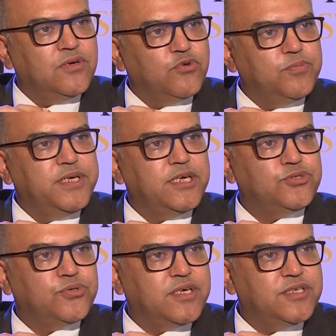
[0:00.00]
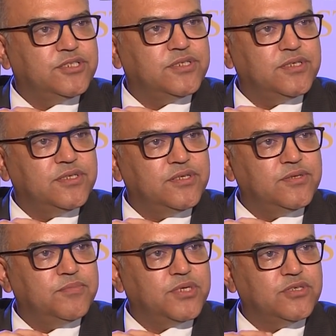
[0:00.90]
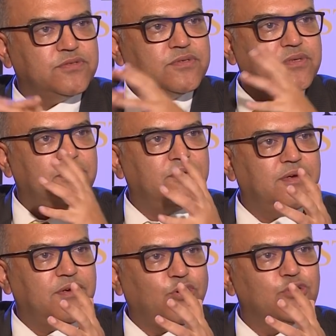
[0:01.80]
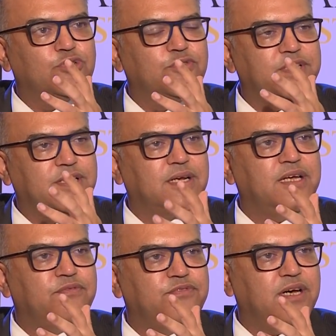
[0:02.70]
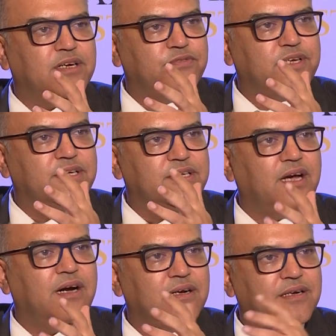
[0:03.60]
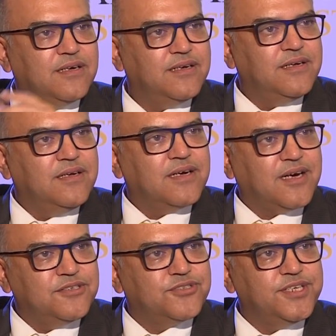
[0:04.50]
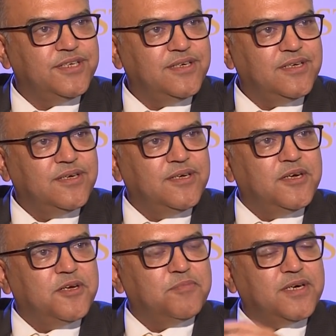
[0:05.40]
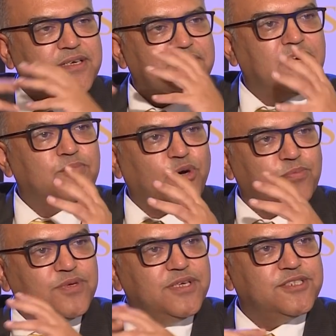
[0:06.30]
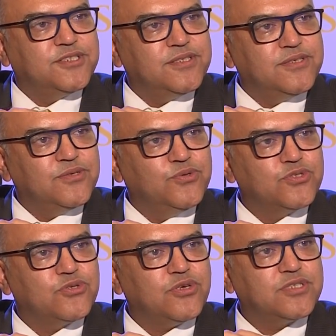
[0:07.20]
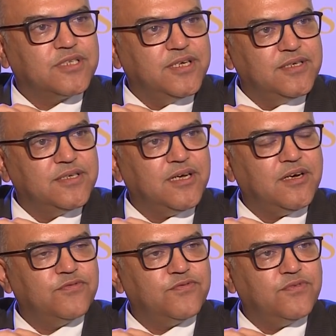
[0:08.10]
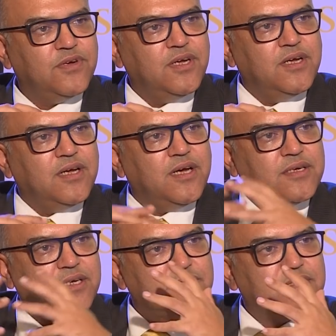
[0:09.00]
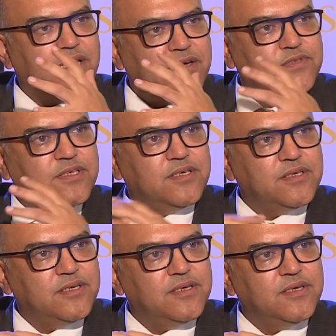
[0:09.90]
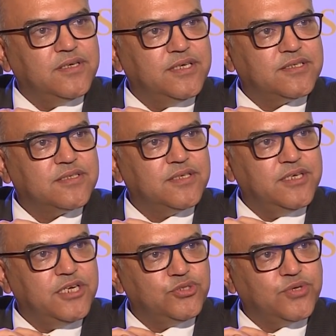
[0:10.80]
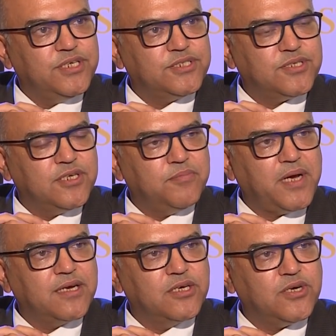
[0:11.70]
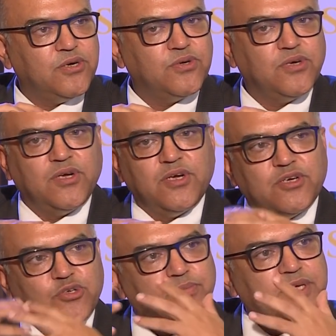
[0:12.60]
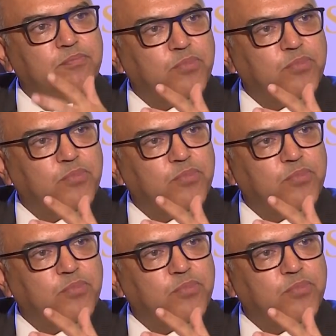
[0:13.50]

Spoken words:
would be education, because although we claim we are a very young country, but a young population who's not skilled enough and doesn't have the necessary education and background to be